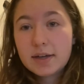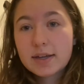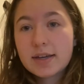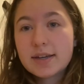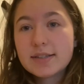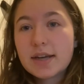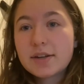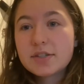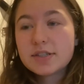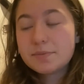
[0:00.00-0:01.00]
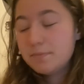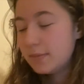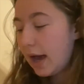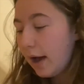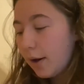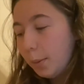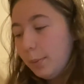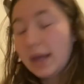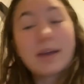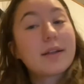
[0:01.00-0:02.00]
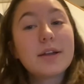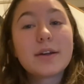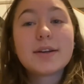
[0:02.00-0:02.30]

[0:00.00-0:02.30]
because that'll just help make a clearer